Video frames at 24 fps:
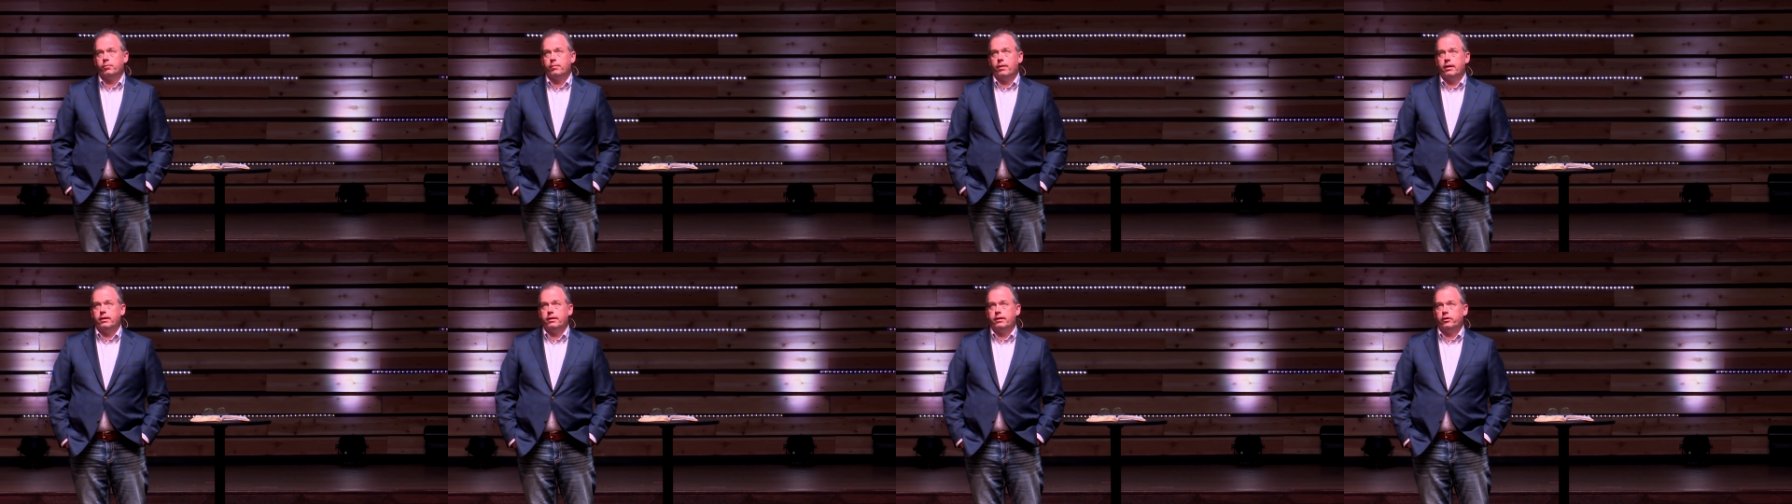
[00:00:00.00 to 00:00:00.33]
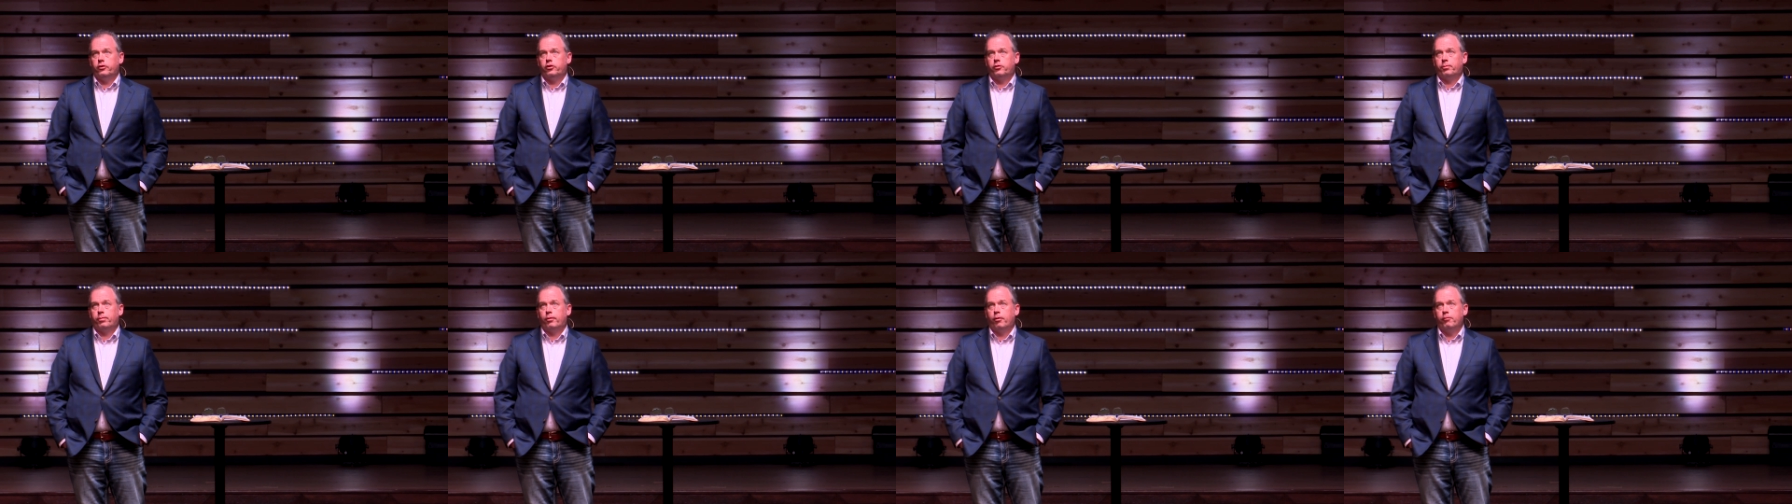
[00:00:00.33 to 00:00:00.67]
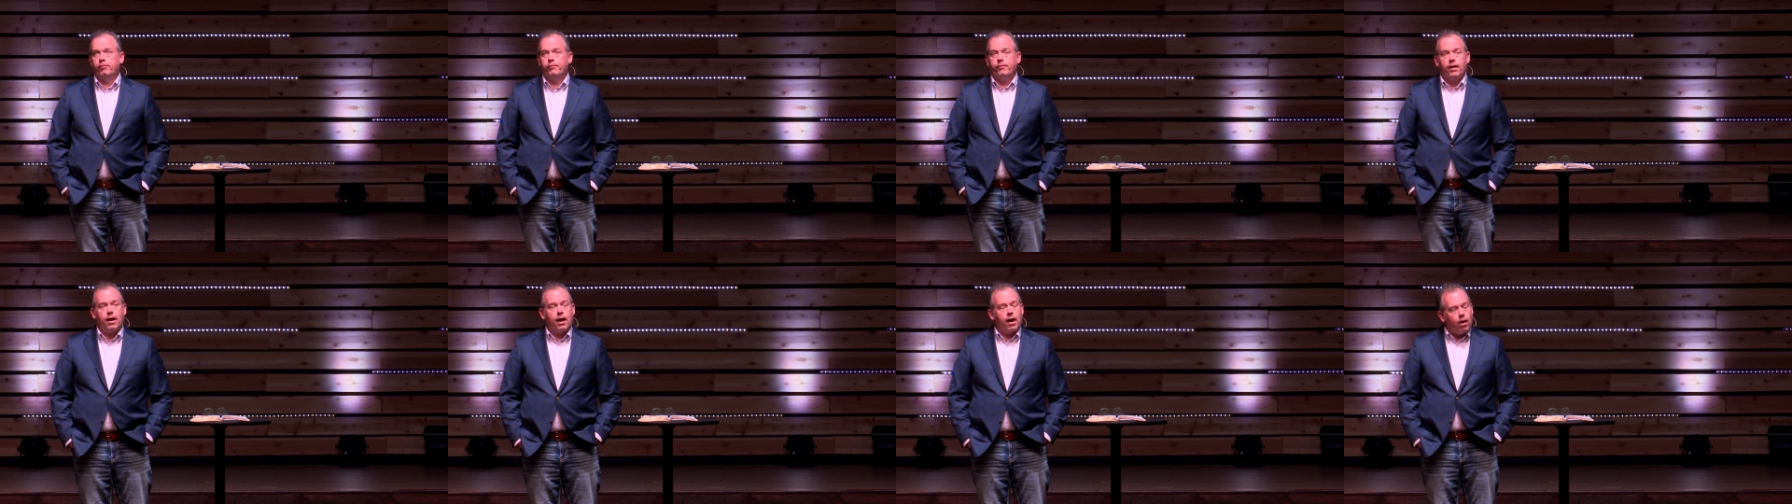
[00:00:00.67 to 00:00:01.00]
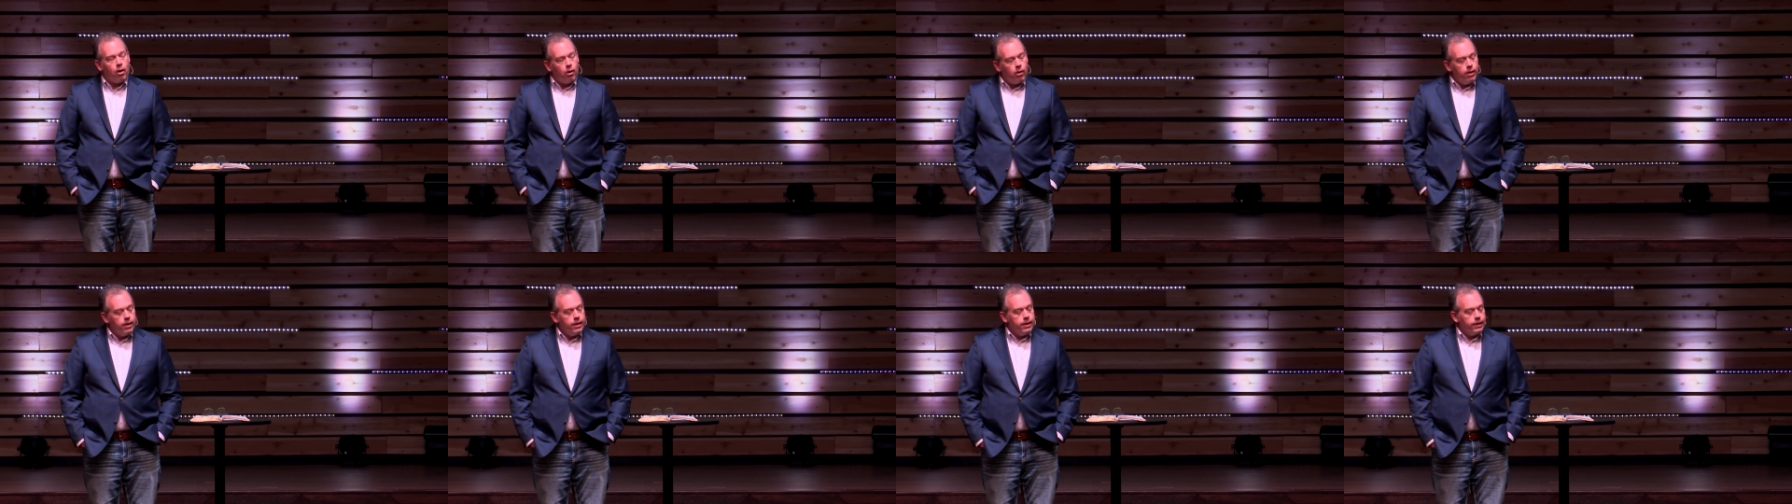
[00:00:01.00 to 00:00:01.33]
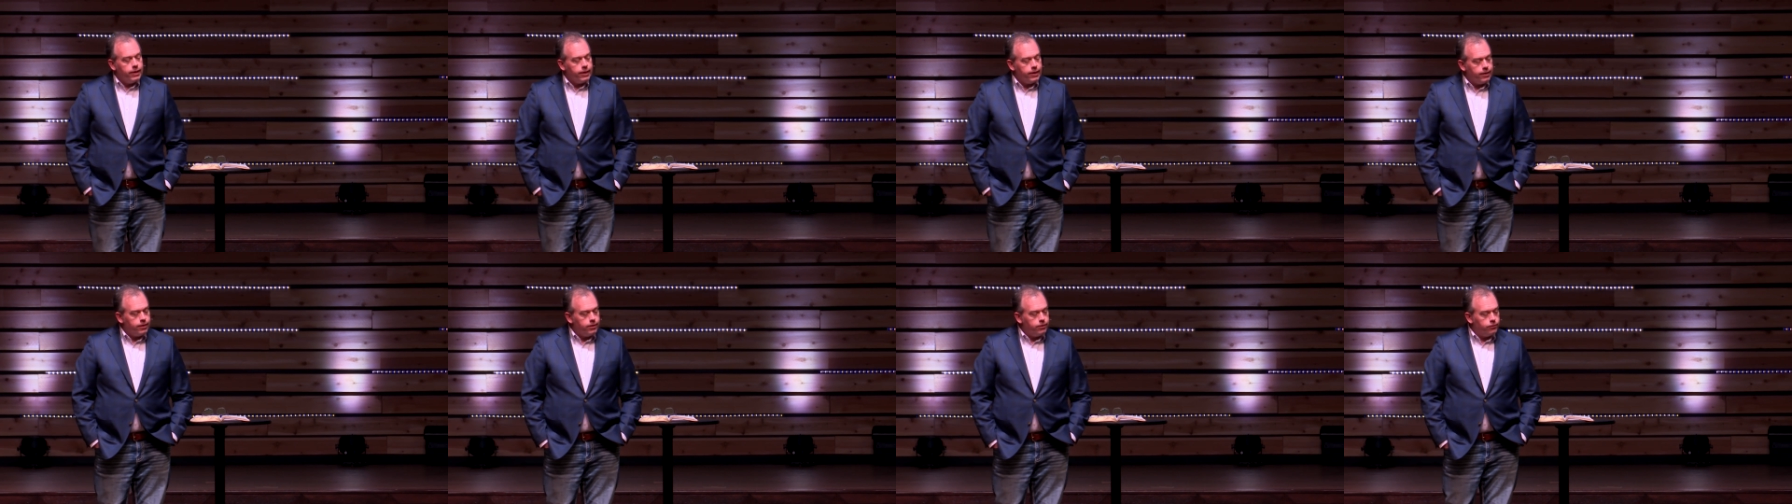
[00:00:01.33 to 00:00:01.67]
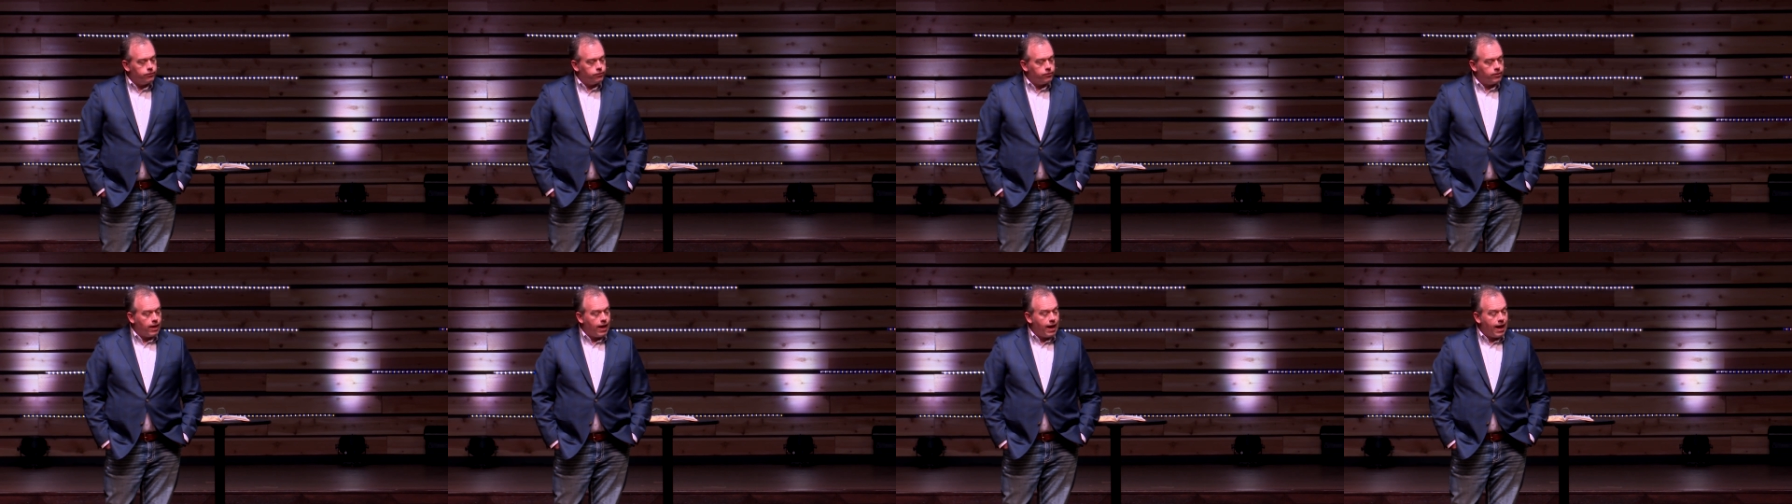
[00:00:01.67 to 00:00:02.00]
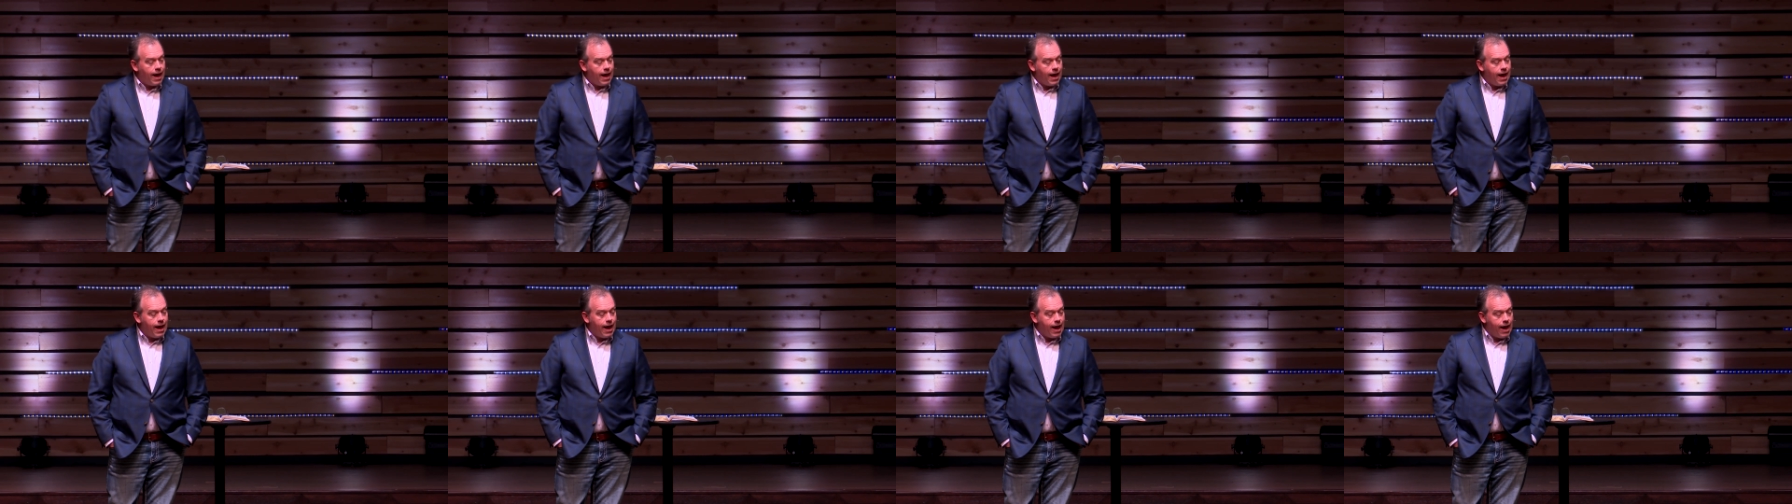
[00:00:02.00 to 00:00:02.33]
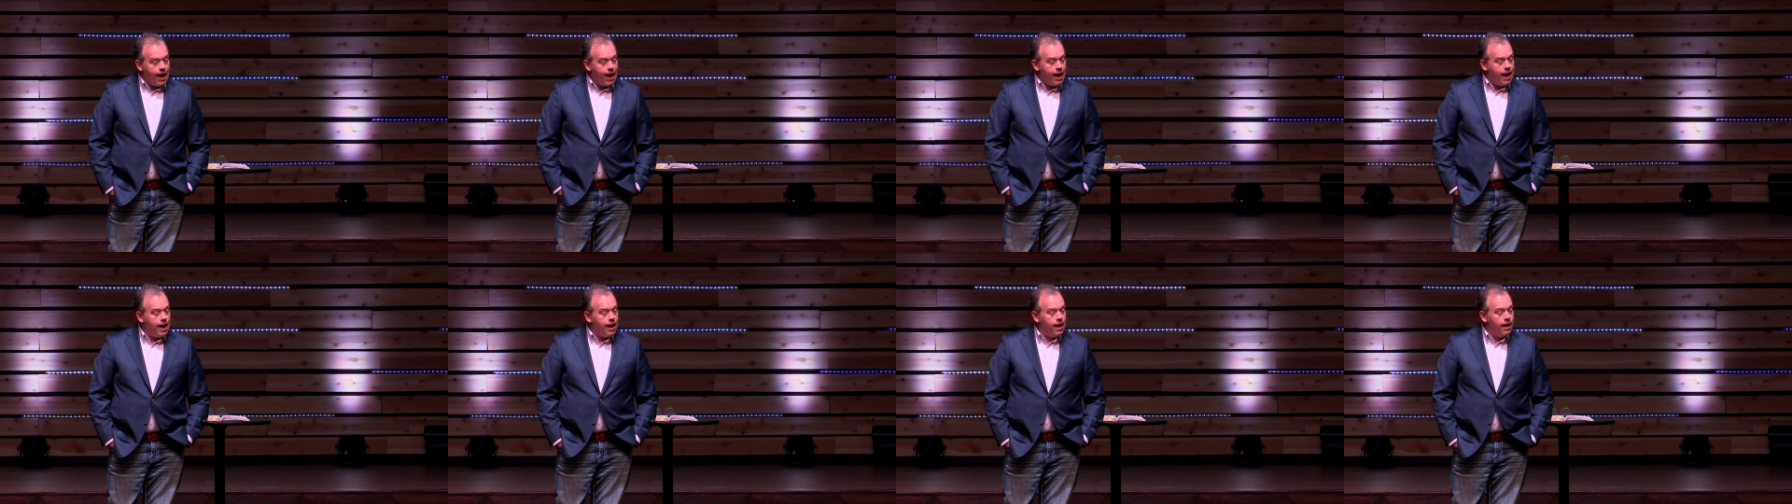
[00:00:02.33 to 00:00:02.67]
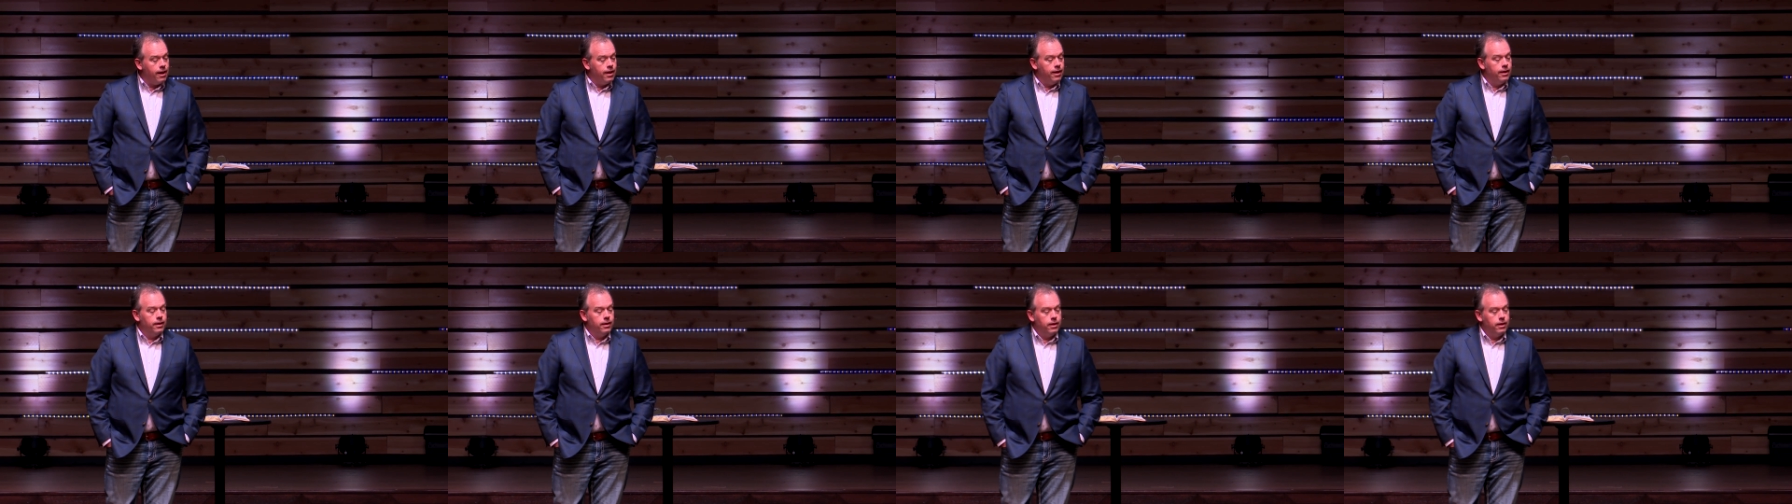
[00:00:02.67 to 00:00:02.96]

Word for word: my disc profile is the high I,